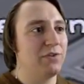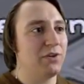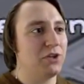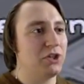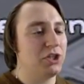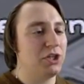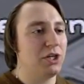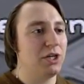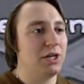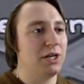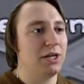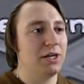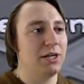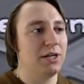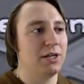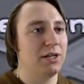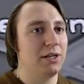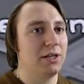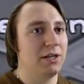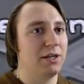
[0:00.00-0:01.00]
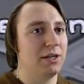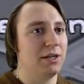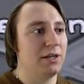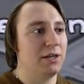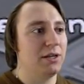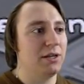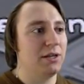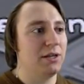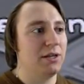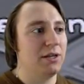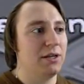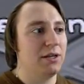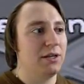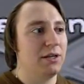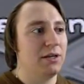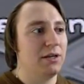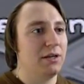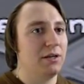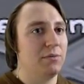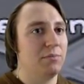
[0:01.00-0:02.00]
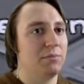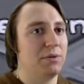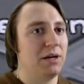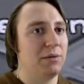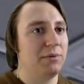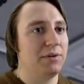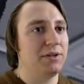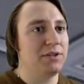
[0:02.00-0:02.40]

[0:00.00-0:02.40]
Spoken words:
for sure. Probably